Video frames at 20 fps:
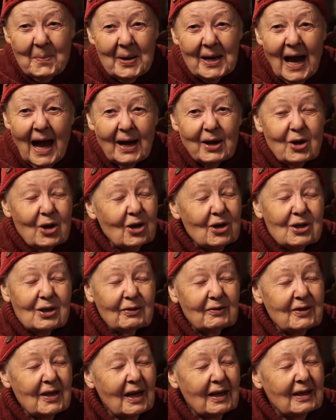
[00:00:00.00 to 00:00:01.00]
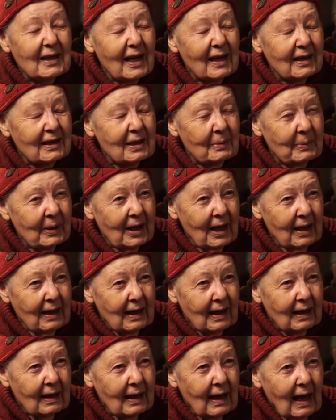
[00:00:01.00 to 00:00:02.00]
But I couldn't have done that at the
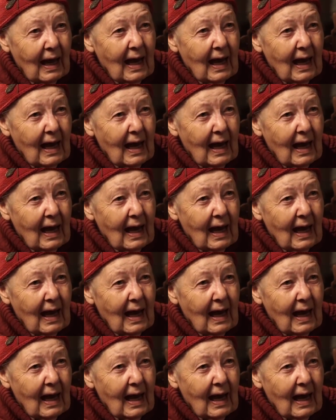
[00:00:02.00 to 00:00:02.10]
beginning